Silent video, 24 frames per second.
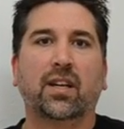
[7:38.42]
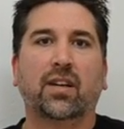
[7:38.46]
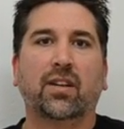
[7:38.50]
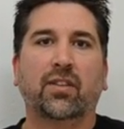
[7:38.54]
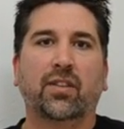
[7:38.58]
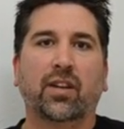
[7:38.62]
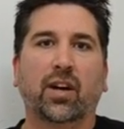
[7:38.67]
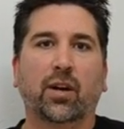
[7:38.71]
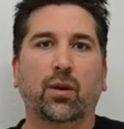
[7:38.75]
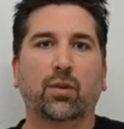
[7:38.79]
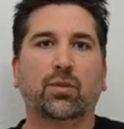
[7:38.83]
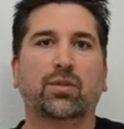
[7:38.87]

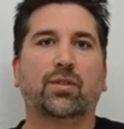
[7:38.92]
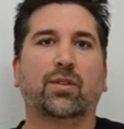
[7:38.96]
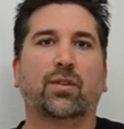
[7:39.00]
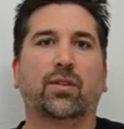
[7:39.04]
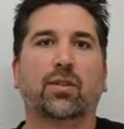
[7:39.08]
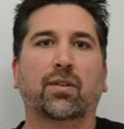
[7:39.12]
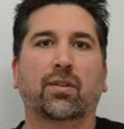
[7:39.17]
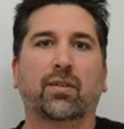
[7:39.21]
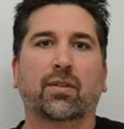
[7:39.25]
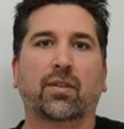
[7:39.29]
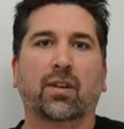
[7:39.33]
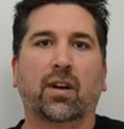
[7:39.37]
those
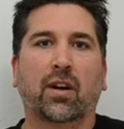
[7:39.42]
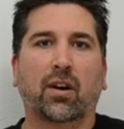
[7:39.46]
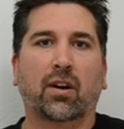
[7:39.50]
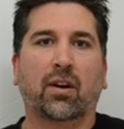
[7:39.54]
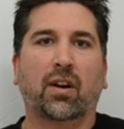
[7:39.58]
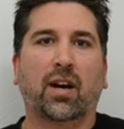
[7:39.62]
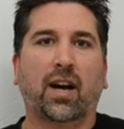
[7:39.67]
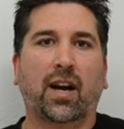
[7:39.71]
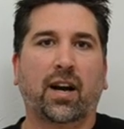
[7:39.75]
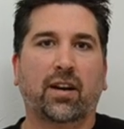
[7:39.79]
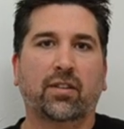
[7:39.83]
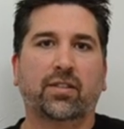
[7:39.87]
are our
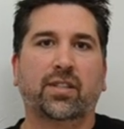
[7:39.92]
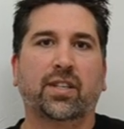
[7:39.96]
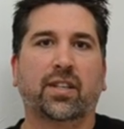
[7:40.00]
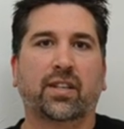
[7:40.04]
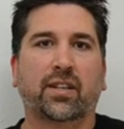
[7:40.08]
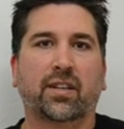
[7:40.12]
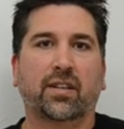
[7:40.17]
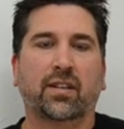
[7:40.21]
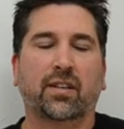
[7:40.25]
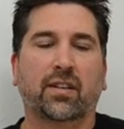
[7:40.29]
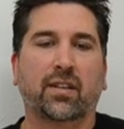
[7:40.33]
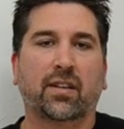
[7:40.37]
higher
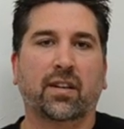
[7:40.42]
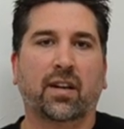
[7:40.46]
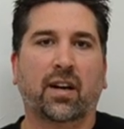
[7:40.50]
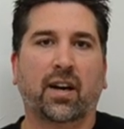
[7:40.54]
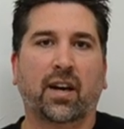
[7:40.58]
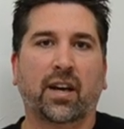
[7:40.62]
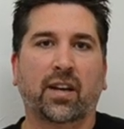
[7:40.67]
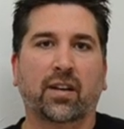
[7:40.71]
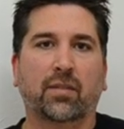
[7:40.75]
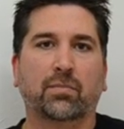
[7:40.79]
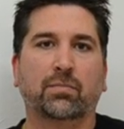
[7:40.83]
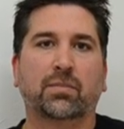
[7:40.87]
ticket
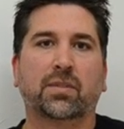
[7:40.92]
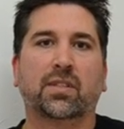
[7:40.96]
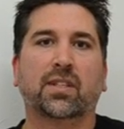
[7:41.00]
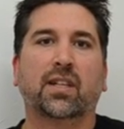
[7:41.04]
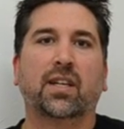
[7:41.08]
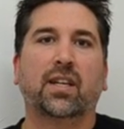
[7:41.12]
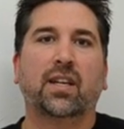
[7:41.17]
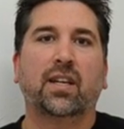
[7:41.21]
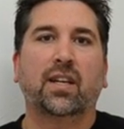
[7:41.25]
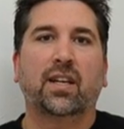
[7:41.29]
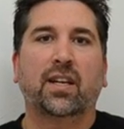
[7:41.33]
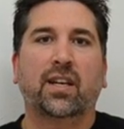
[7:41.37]
items.
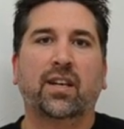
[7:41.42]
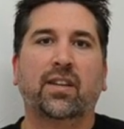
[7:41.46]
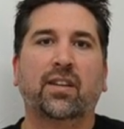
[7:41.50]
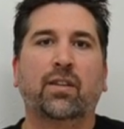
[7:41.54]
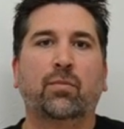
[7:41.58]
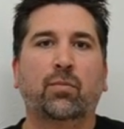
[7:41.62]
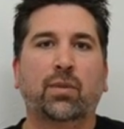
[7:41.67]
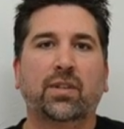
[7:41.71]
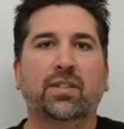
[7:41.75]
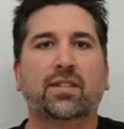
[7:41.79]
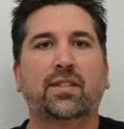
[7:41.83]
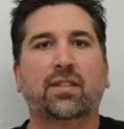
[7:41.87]
And
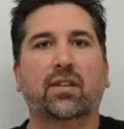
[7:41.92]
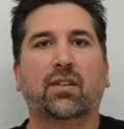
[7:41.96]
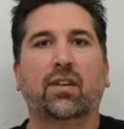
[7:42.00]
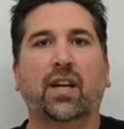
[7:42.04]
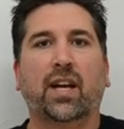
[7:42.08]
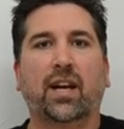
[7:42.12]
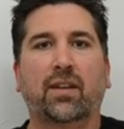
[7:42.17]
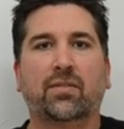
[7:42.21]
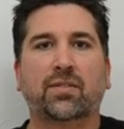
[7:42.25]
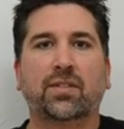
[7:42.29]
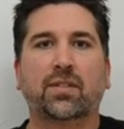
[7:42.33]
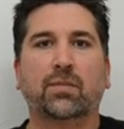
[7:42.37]
then we still
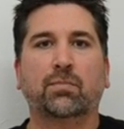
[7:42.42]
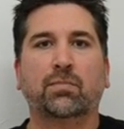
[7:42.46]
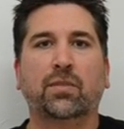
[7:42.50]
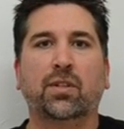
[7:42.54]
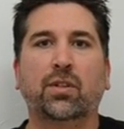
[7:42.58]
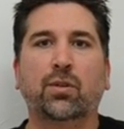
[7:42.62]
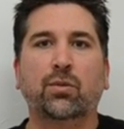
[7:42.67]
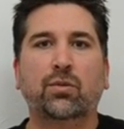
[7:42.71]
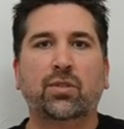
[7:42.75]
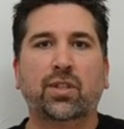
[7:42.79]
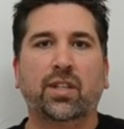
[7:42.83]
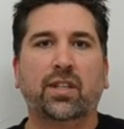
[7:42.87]
have some
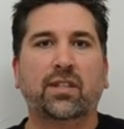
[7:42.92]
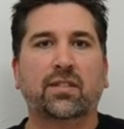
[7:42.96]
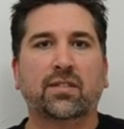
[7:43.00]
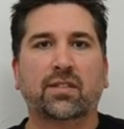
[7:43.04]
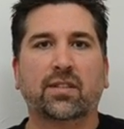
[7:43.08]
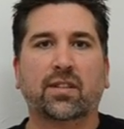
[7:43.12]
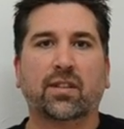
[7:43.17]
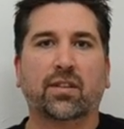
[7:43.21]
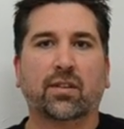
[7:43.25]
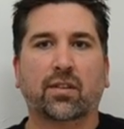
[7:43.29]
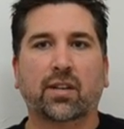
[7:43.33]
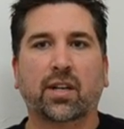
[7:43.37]
new
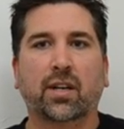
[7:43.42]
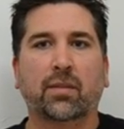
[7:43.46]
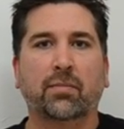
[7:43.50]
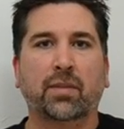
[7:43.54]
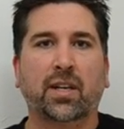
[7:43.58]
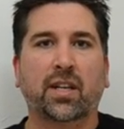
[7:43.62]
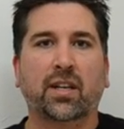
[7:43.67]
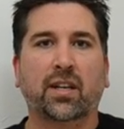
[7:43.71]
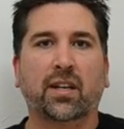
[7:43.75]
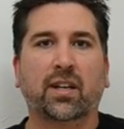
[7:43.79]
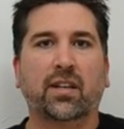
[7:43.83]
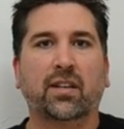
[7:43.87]
genes that are
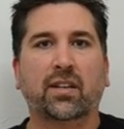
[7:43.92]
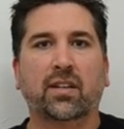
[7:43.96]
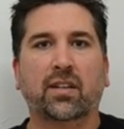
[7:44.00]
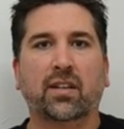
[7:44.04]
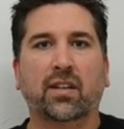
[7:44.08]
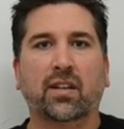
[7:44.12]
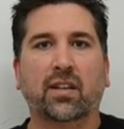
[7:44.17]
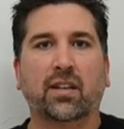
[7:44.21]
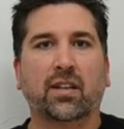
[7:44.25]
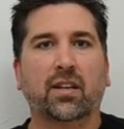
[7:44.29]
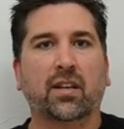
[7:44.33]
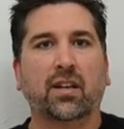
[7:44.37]
coming in
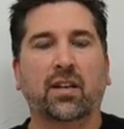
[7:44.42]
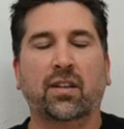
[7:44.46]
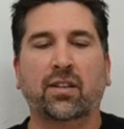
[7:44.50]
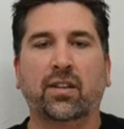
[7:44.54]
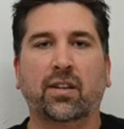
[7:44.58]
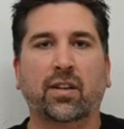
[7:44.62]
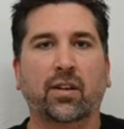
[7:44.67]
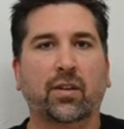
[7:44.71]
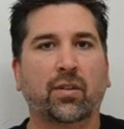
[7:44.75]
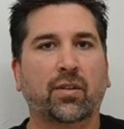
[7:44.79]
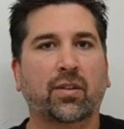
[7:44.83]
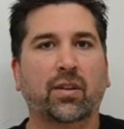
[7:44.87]
that
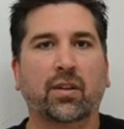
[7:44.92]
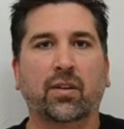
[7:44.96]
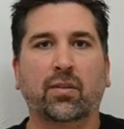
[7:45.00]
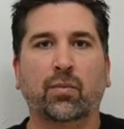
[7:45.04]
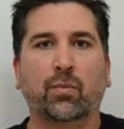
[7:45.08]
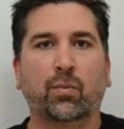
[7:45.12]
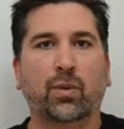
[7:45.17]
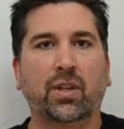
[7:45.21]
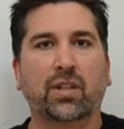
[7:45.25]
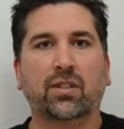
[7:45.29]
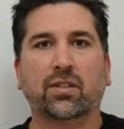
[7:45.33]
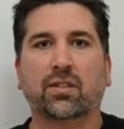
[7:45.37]
you know,
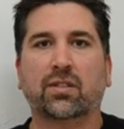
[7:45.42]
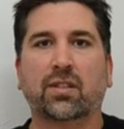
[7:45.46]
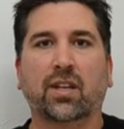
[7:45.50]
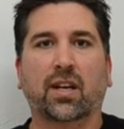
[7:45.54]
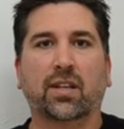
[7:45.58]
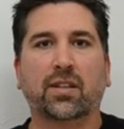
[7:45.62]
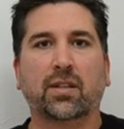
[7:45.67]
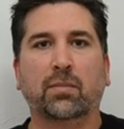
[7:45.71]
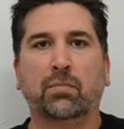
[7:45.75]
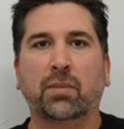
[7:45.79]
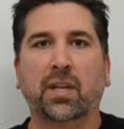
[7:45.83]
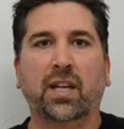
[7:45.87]
that we just
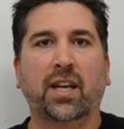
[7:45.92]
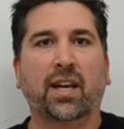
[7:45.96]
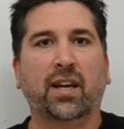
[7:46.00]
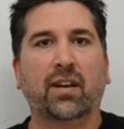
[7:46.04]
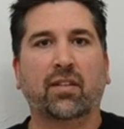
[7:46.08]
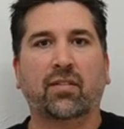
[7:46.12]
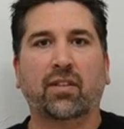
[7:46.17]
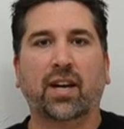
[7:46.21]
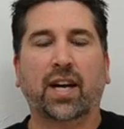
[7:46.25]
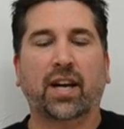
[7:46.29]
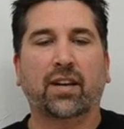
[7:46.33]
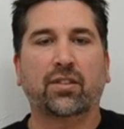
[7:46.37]
got the
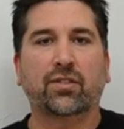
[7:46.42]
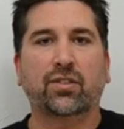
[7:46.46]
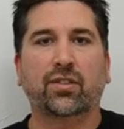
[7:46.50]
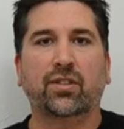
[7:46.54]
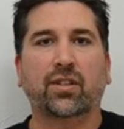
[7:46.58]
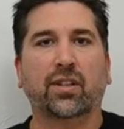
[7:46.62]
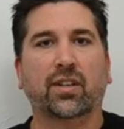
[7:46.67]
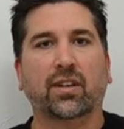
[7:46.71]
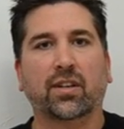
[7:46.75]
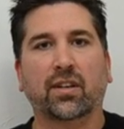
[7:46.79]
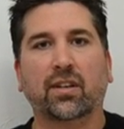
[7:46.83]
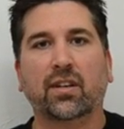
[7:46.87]
banana last
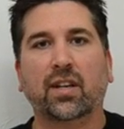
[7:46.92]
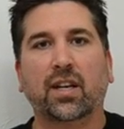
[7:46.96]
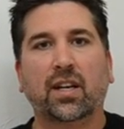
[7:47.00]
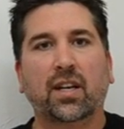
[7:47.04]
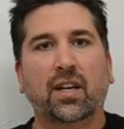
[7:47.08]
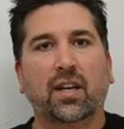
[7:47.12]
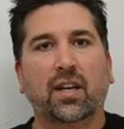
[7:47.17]
year.